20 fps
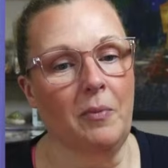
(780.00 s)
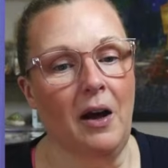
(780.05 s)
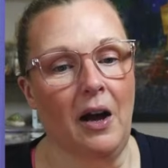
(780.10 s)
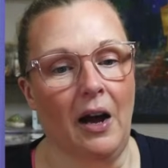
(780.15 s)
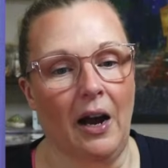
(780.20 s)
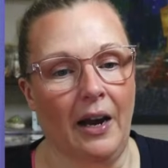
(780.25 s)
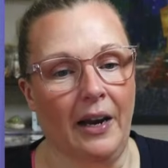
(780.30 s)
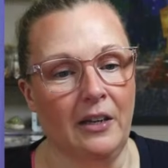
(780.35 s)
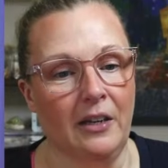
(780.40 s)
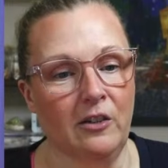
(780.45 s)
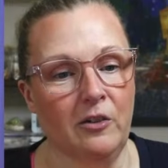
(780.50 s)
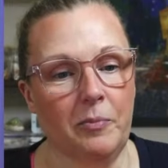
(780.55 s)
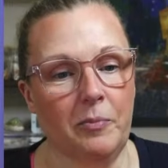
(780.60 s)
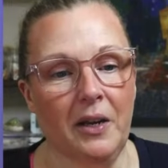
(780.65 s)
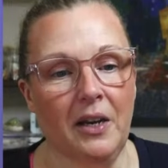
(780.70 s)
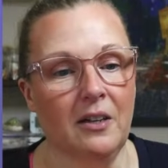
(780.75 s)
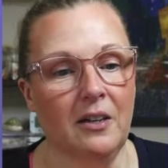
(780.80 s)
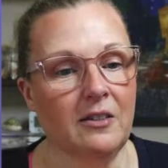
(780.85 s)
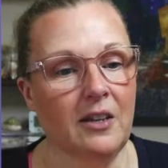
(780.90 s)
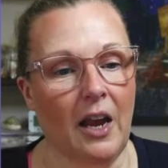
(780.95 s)
behind
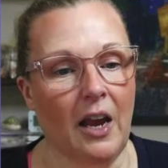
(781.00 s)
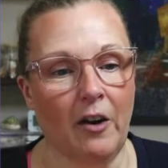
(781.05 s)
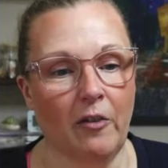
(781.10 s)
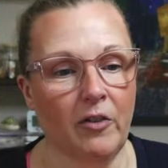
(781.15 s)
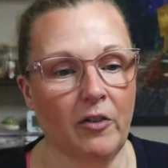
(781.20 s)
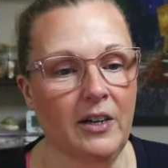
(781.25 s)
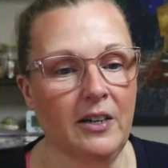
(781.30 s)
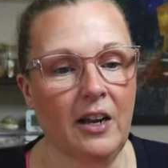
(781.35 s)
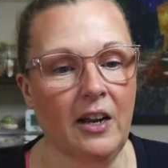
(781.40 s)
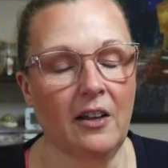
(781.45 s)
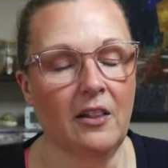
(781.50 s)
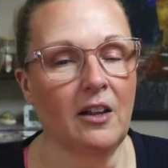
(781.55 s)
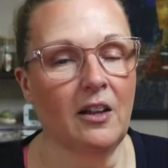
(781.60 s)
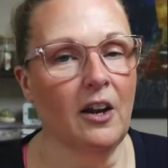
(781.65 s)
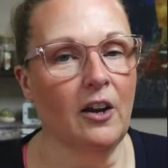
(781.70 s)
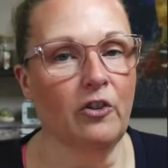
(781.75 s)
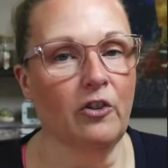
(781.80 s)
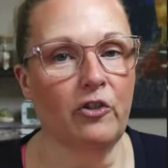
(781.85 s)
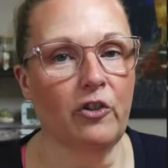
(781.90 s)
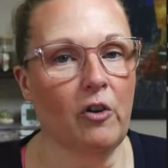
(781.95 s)
because every day that
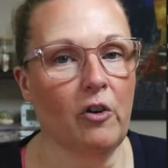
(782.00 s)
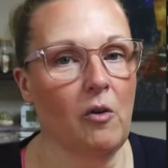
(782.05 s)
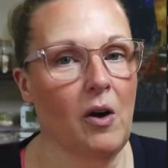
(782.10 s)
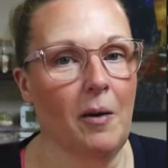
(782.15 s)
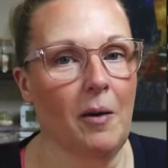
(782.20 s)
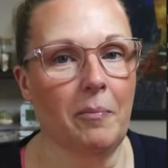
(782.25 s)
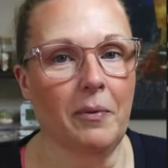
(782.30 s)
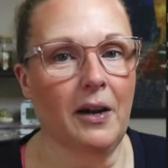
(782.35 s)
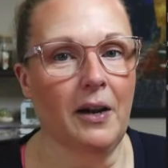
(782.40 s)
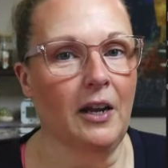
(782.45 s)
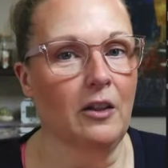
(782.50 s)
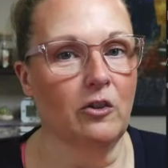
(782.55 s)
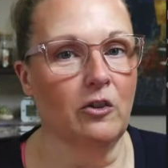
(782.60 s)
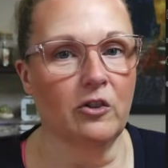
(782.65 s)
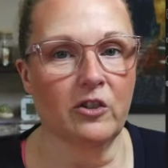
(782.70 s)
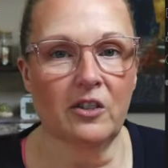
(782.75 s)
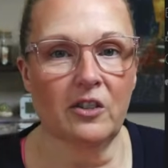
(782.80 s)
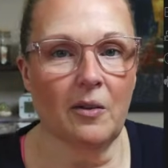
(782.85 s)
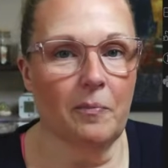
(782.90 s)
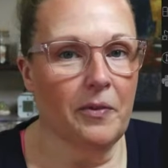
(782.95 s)
I show up and I
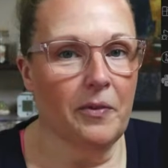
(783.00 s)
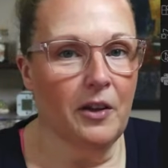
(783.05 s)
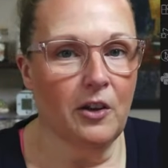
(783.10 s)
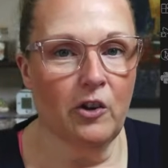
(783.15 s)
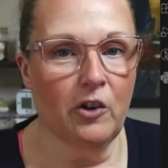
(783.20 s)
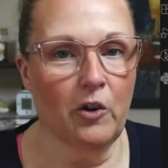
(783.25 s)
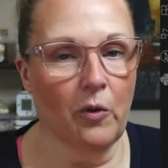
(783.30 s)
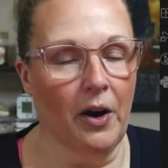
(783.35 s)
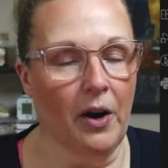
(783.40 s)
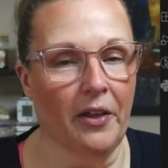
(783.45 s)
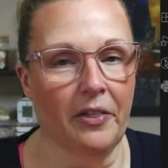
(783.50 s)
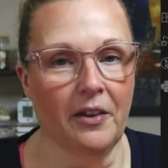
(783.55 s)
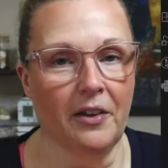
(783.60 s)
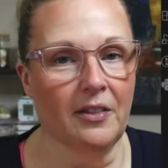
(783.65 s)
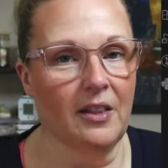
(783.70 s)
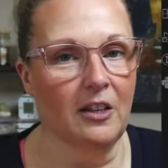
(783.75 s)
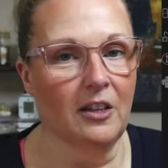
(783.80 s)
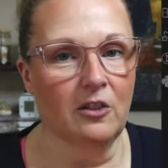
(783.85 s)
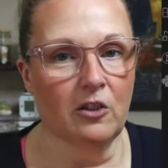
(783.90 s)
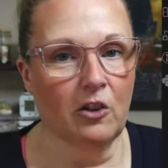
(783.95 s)
learn something new, I think
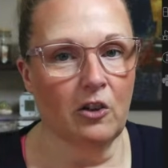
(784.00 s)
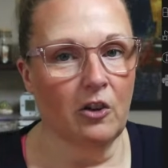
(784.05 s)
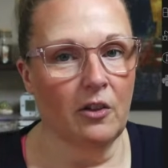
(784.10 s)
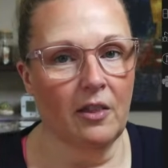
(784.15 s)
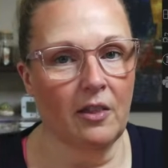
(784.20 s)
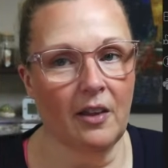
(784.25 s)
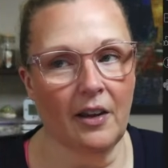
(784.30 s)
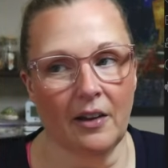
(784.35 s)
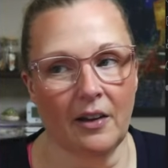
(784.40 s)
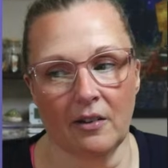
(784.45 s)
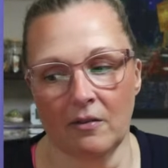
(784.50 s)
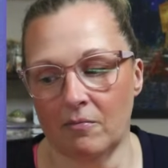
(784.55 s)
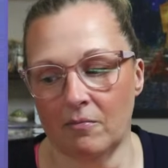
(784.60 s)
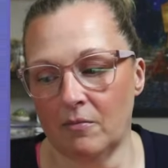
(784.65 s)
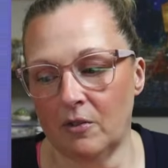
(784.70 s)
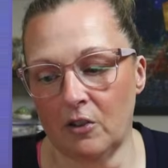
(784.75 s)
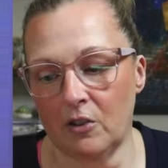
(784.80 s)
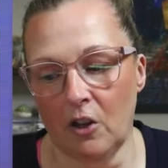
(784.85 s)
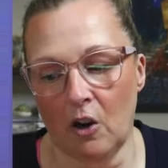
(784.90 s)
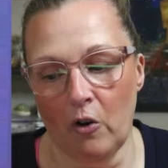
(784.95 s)
that's a good thing.
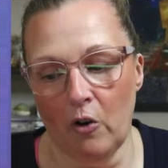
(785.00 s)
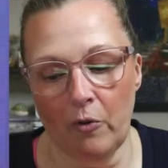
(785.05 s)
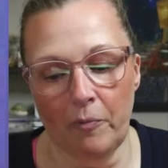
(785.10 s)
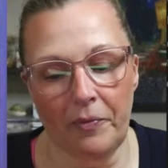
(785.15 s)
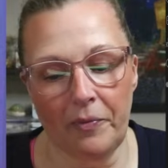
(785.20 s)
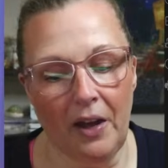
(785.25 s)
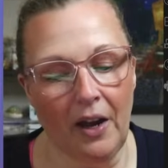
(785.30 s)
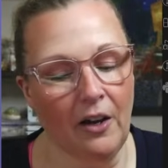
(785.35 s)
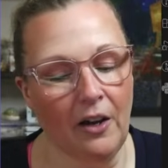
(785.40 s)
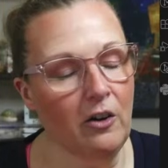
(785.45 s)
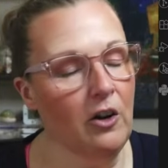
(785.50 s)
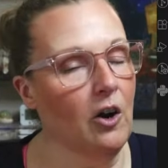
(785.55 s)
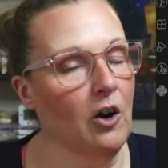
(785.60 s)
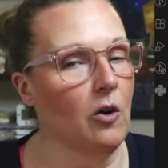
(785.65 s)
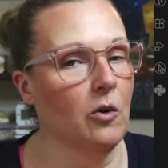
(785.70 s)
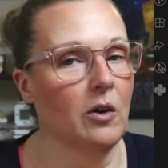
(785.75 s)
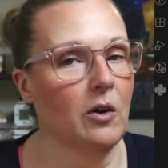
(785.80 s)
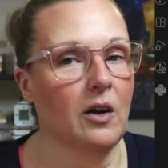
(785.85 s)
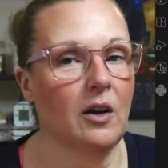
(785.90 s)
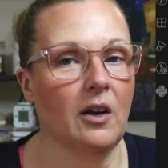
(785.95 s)
So I don't
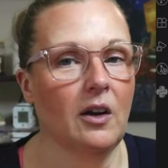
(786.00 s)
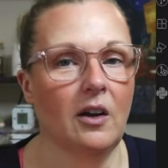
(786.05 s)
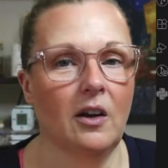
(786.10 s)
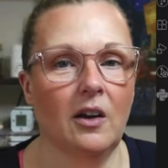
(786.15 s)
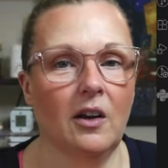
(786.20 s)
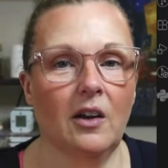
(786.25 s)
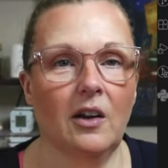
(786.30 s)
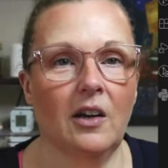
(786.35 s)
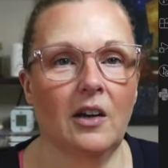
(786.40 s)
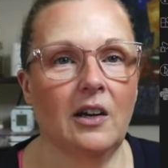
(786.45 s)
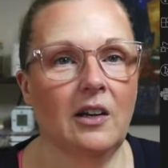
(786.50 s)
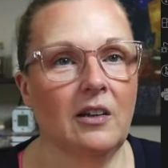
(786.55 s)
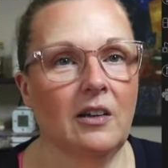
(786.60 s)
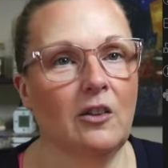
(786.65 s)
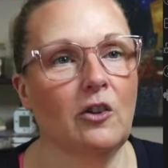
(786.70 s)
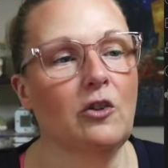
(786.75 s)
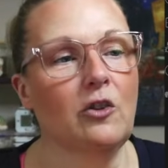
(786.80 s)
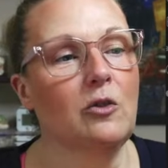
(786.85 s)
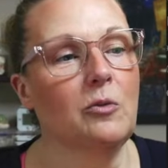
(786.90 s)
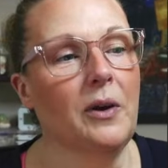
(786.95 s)
know,
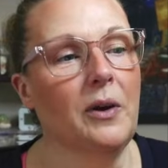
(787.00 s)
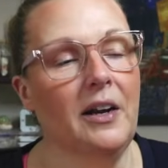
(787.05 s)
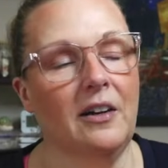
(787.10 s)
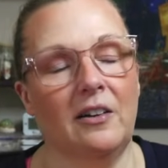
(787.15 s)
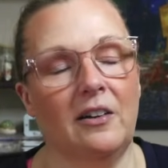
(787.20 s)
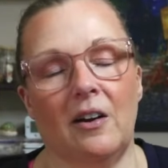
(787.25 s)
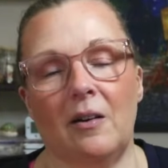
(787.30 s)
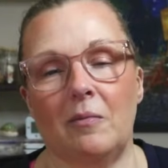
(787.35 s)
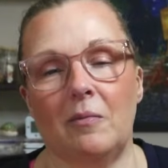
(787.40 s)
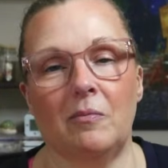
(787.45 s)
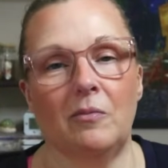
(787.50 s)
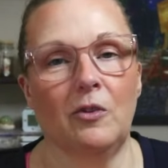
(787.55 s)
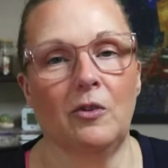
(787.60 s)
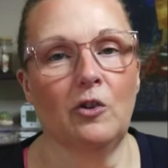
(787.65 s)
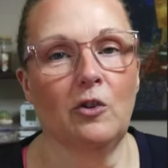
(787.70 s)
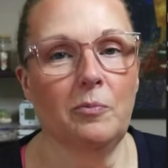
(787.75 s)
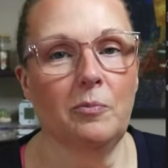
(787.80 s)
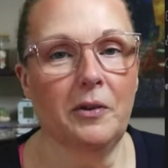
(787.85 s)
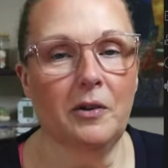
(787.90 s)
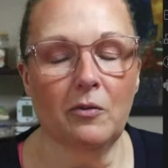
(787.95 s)
little random,
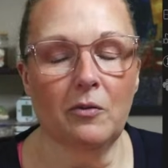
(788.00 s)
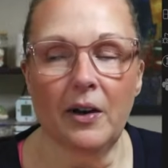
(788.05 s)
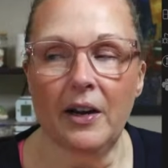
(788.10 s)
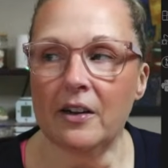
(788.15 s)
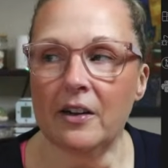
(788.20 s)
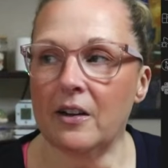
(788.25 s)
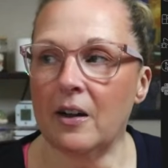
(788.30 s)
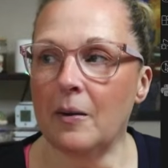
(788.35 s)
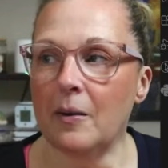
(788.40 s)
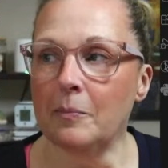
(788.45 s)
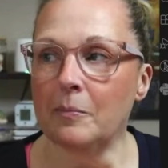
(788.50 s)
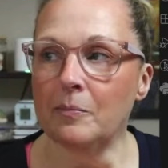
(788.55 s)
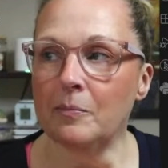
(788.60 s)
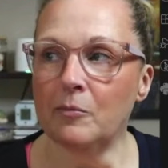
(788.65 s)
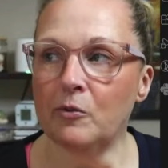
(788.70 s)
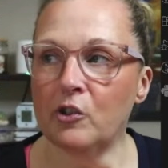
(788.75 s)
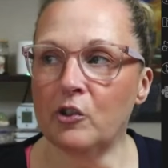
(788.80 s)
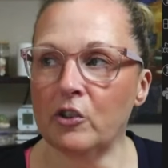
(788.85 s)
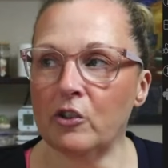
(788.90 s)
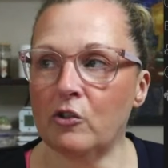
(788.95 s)
little bit random,
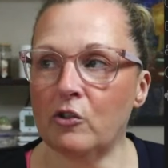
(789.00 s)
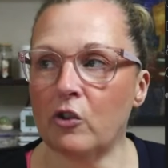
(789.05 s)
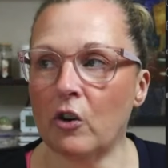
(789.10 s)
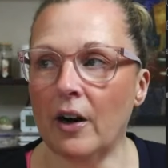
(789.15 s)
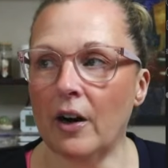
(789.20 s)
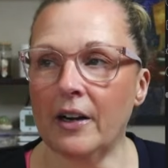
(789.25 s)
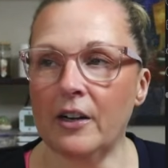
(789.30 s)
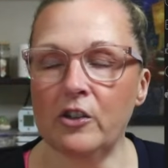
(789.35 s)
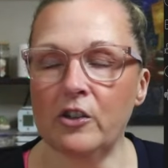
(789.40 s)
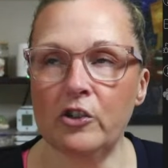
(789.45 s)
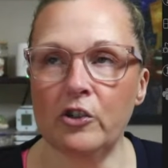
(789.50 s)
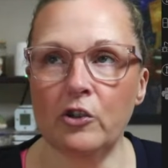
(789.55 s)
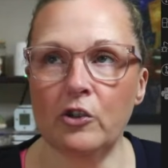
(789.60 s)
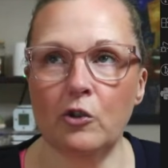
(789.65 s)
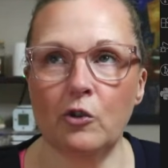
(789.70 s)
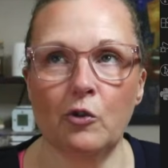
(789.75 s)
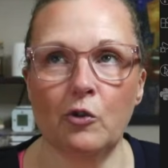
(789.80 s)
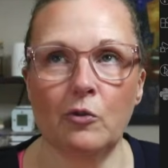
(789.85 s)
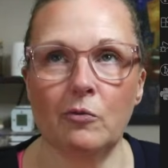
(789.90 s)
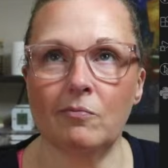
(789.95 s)
just trying
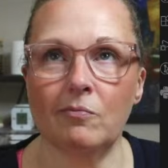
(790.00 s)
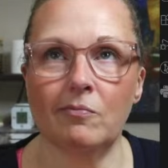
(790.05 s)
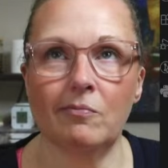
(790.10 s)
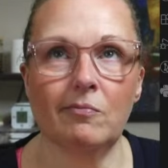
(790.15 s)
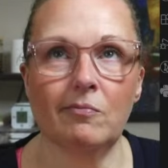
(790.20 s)
to